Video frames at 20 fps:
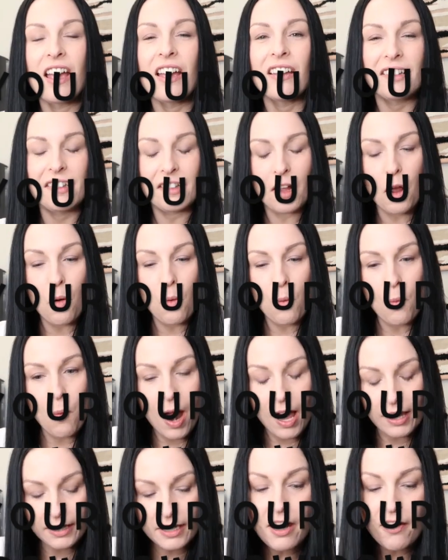So
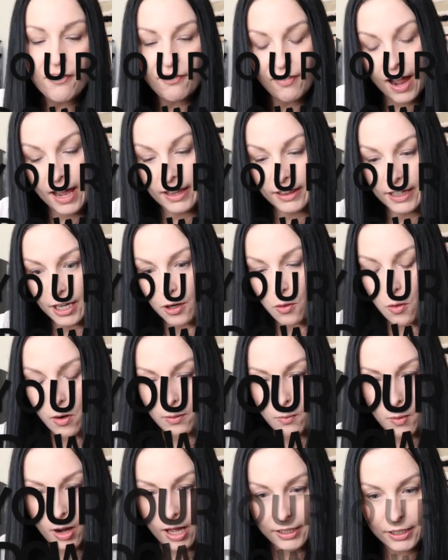while you're filing
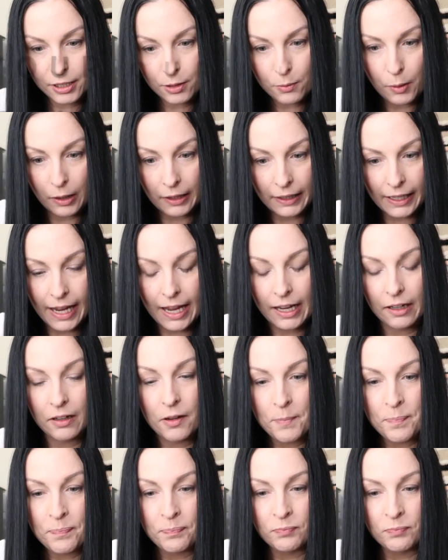or while you're working,